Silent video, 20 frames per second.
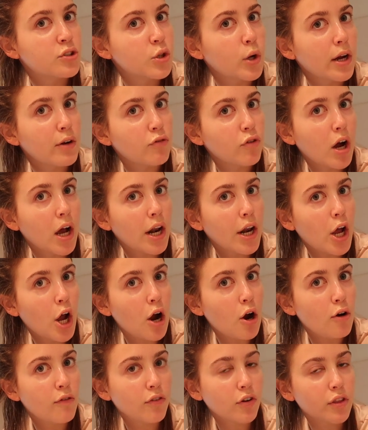So I run
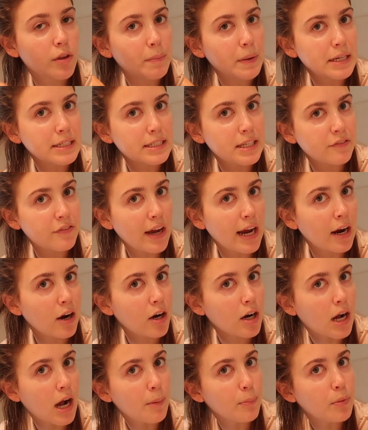over the piece of hair
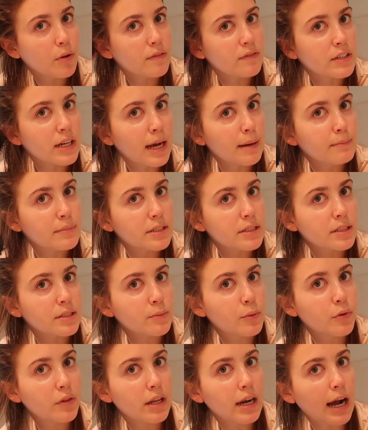a couple of times to
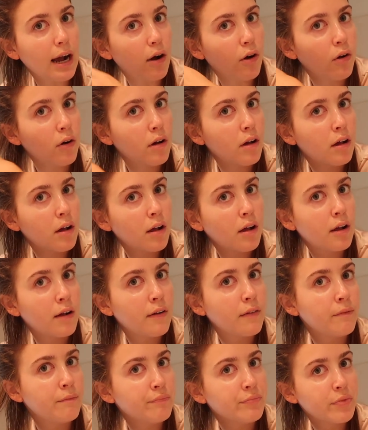smooth it out.
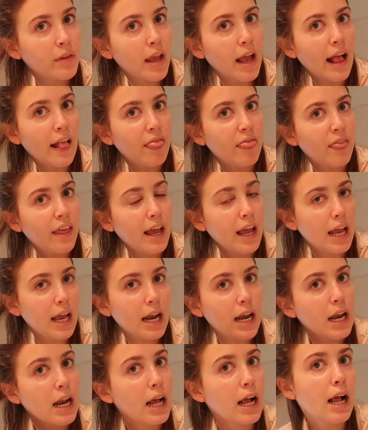And
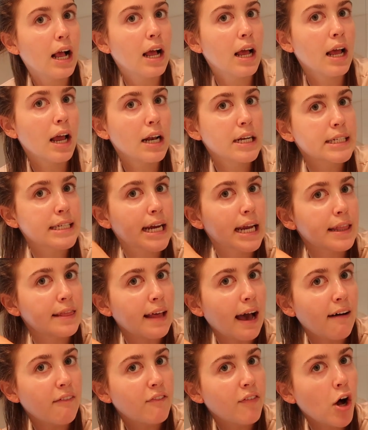then to get
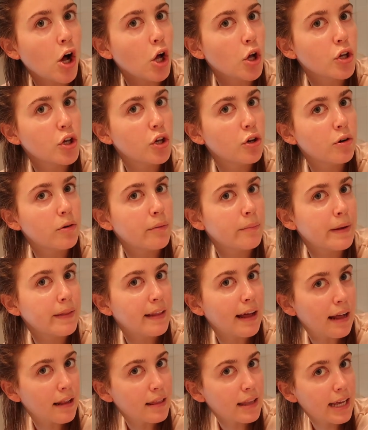that volume and
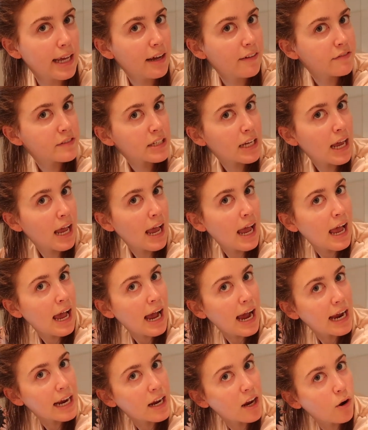that lift,
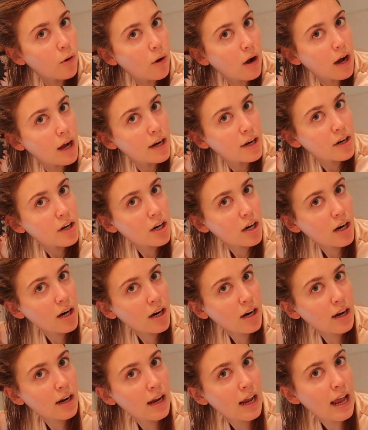I go under
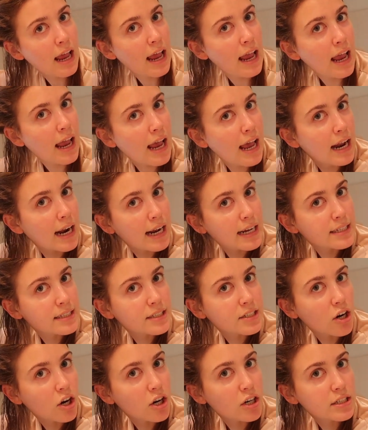and I
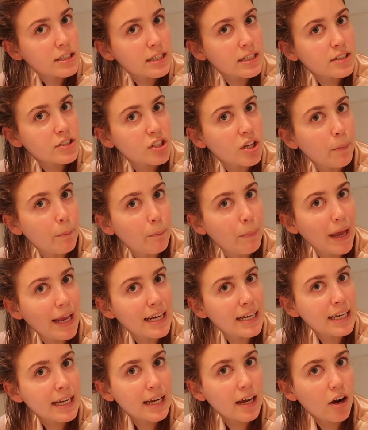start to
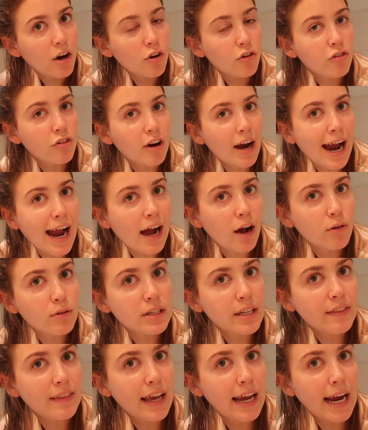bend it
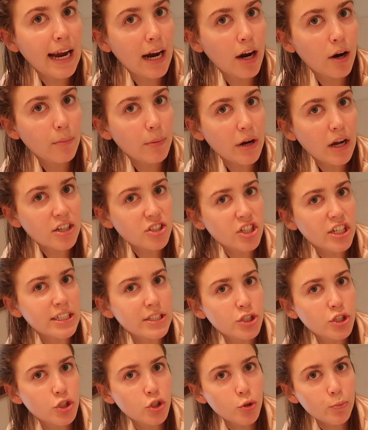around the hairbrush. And
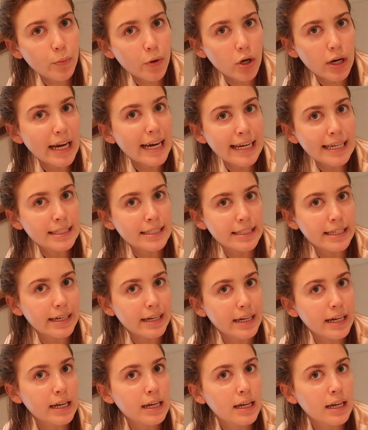it's super
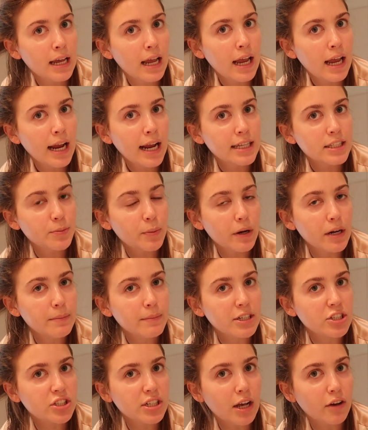easy. It's pretty
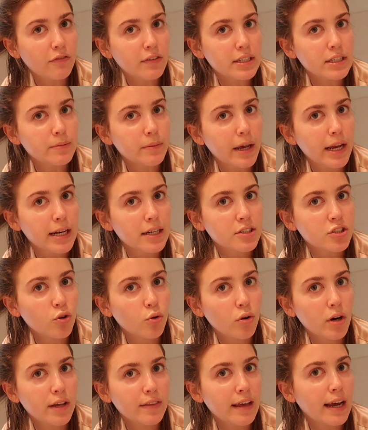much
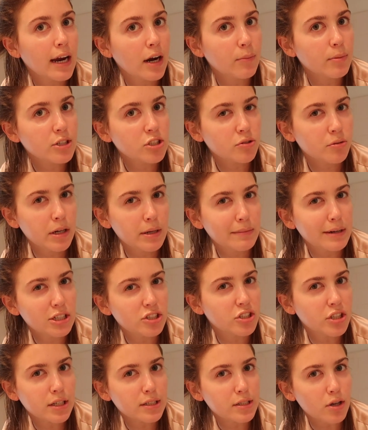self-explanatory. The hairbrush pretty
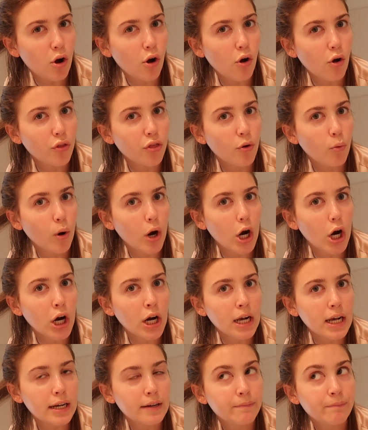much does all the
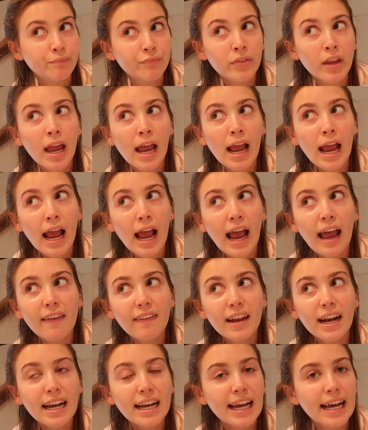work. And
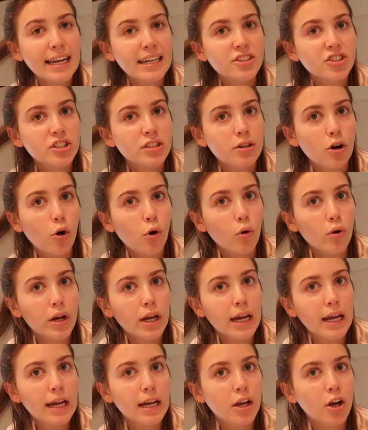then I kind of just hold
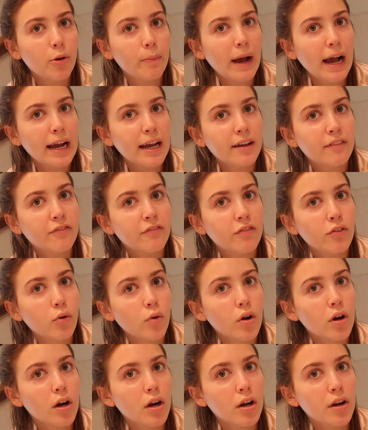it, go back and
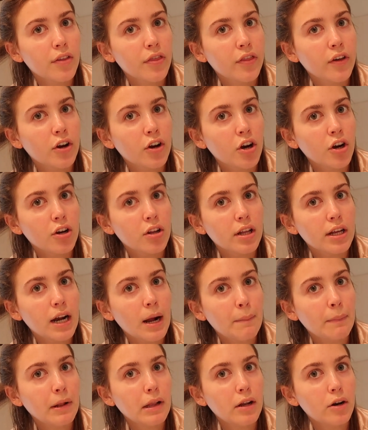forth, curl it
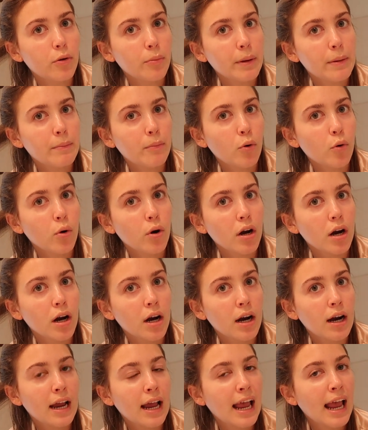up a little bit more,
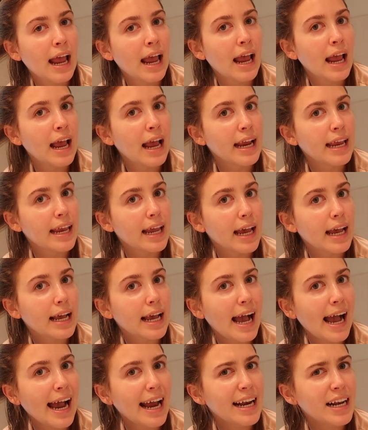get
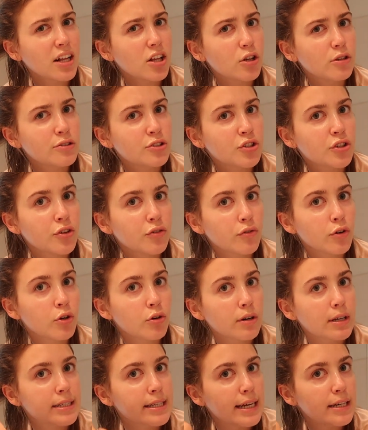kind of close to the
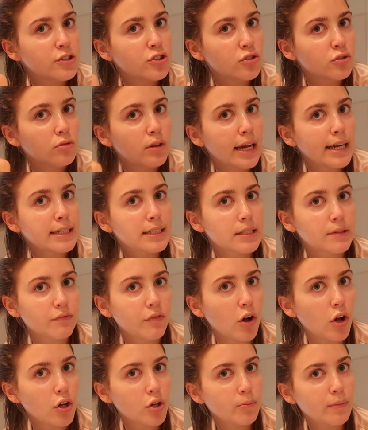root because I do like some
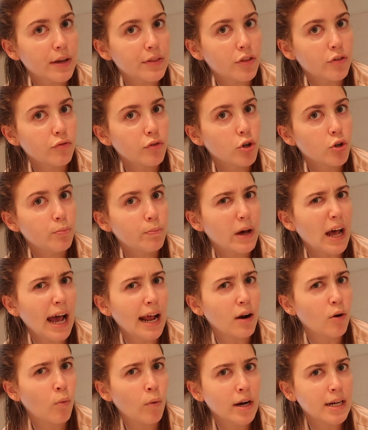volume at the root, but
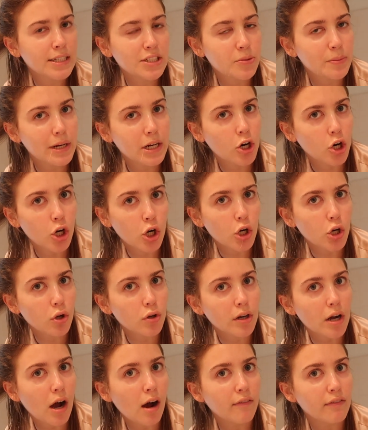I don't want it to be
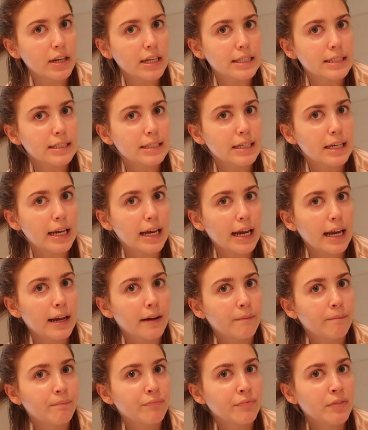curled, obviously.